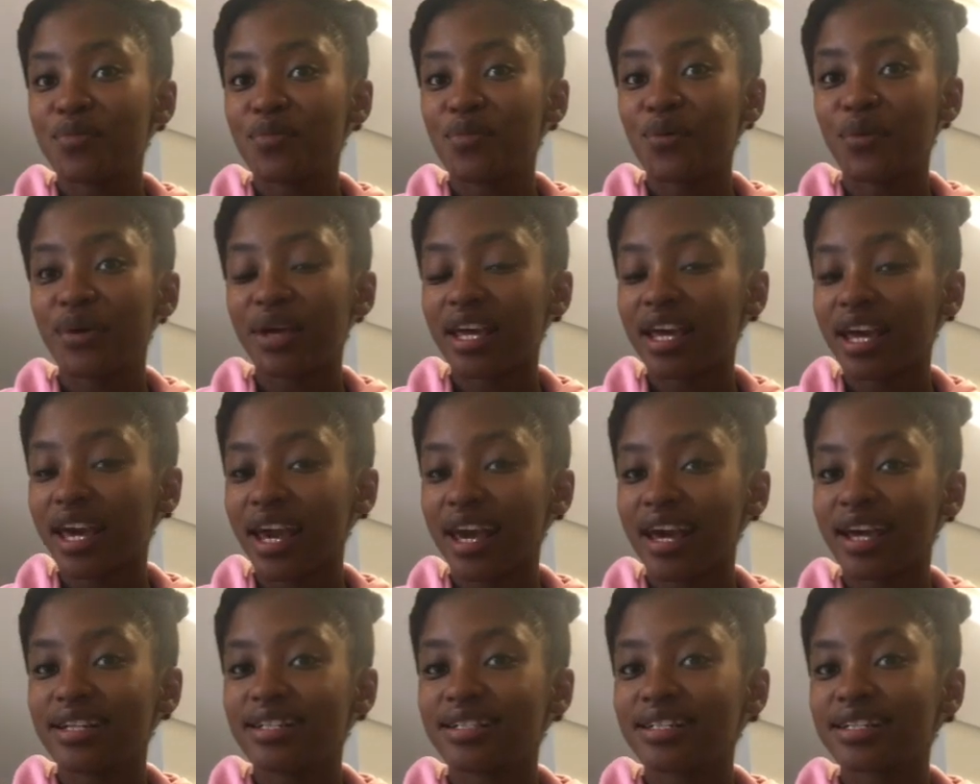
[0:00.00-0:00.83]

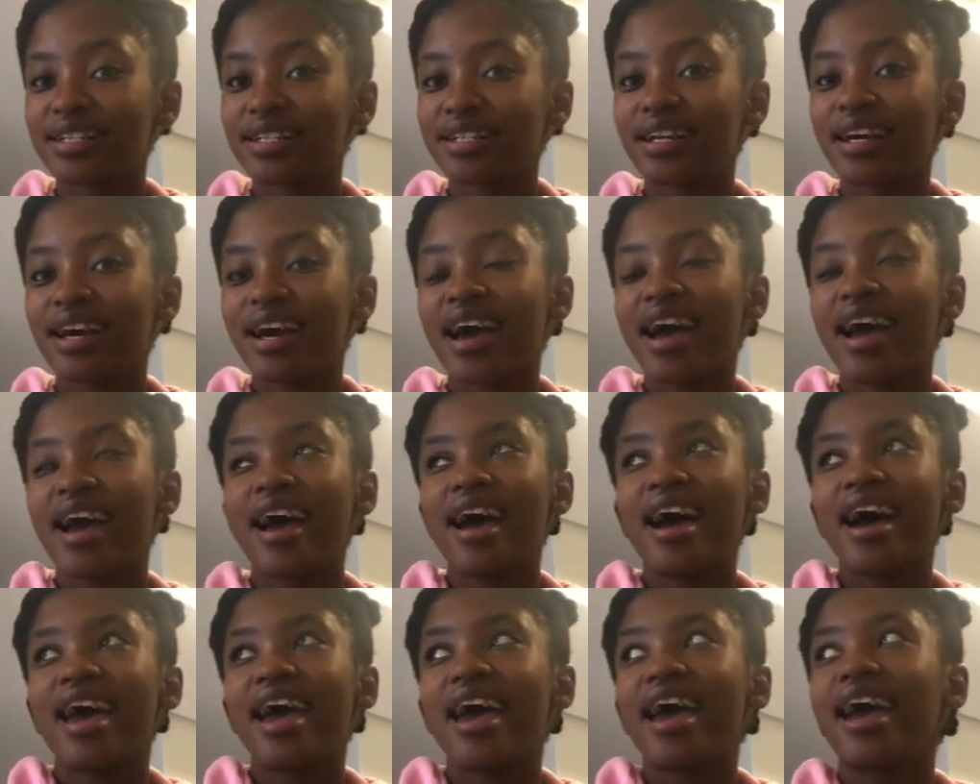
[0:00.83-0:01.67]
weekend,
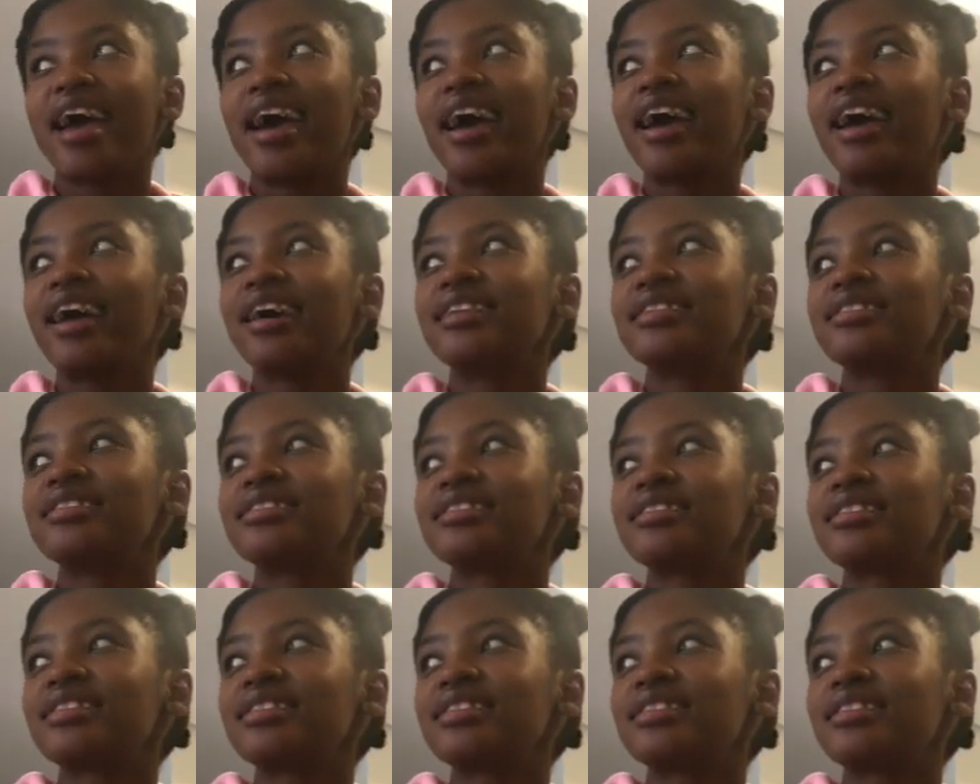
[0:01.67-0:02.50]

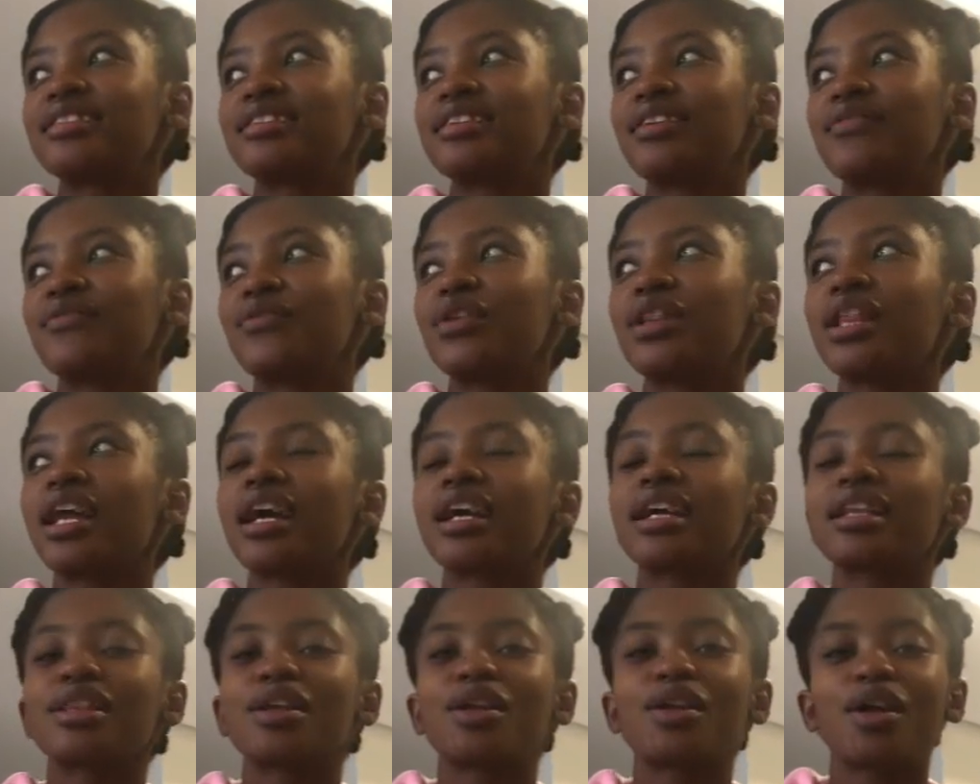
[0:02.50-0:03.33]
and for
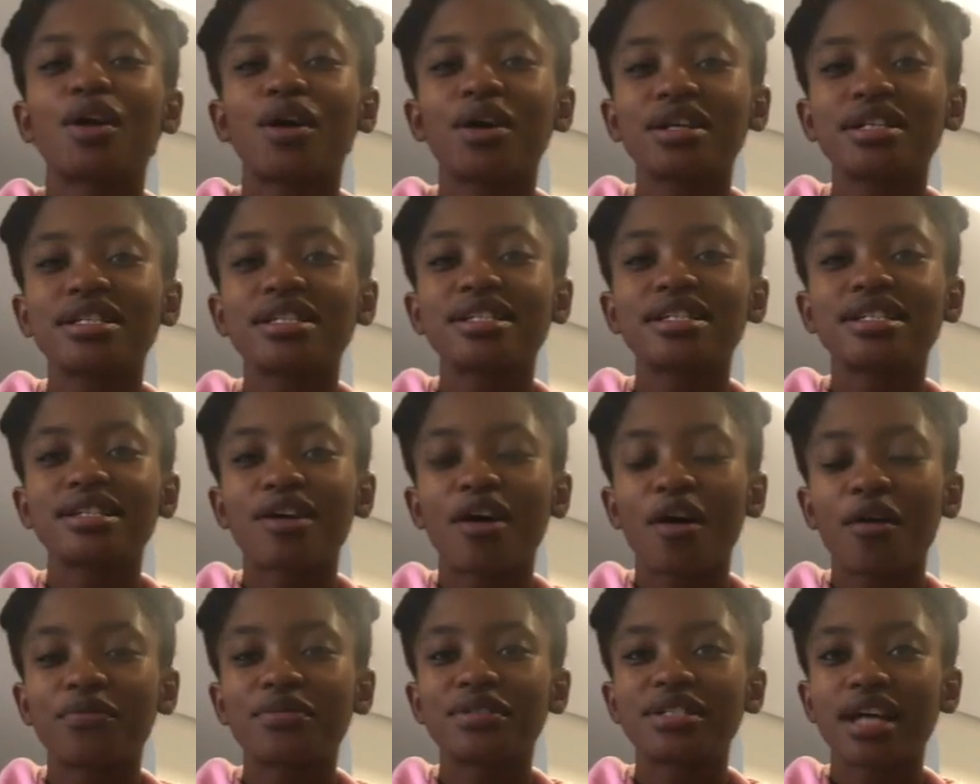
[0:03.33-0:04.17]
like the longest
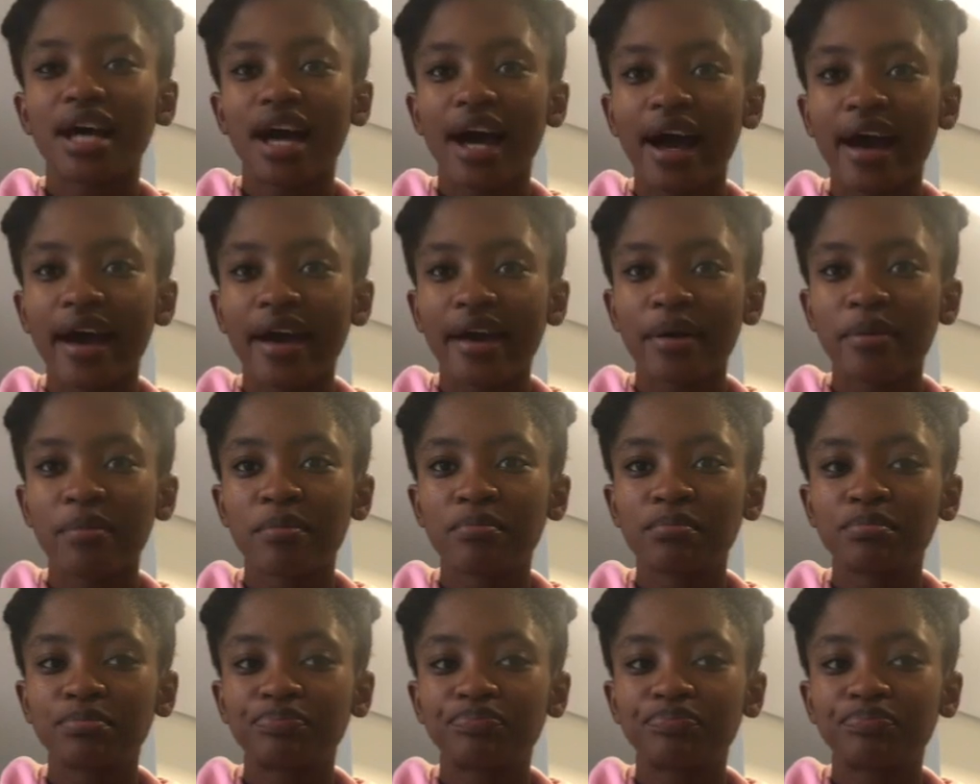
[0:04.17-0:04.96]
of time,